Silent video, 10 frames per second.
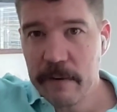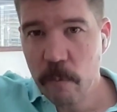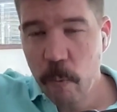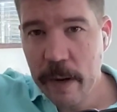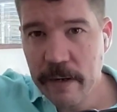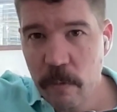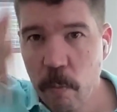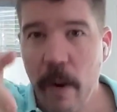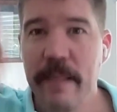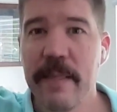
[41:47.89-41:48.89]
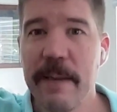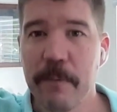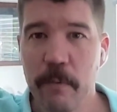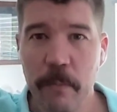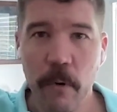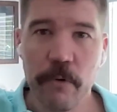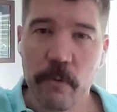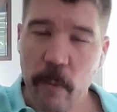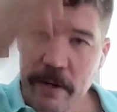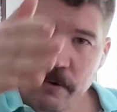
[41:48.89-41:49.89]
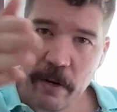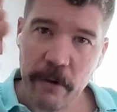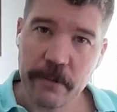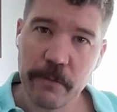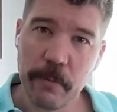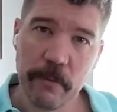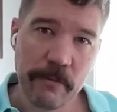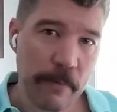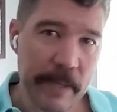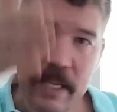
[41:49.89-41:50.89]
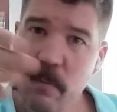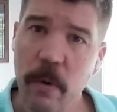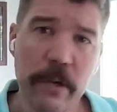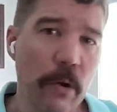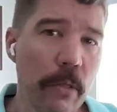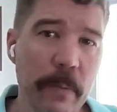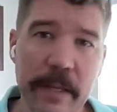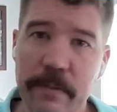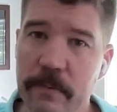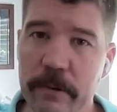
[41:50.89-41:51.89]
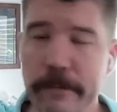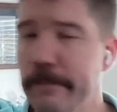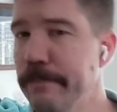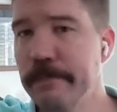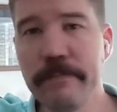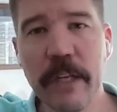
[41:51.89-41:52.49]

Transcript: when they promote or when you're eligible from E1 all the way through,